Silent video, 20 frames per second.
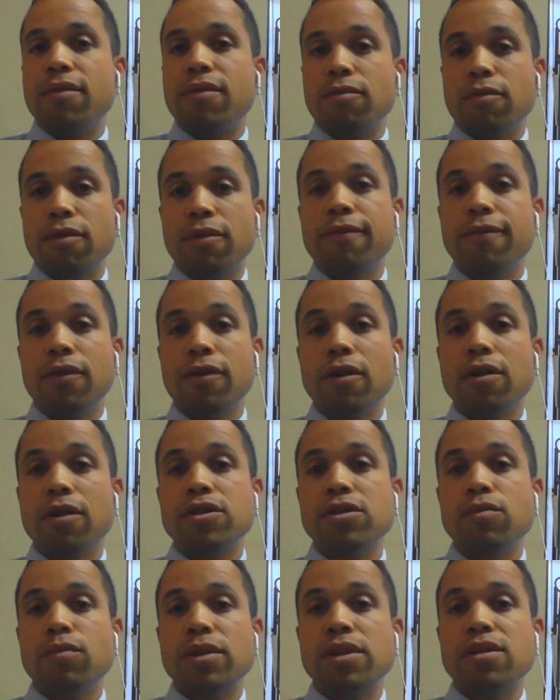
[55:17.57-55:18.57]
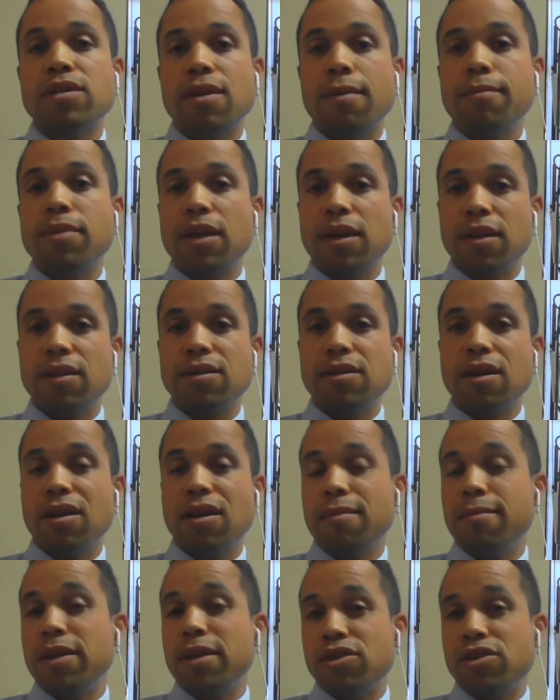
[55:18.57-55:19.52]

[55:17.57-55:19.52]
to have it reversed with something that's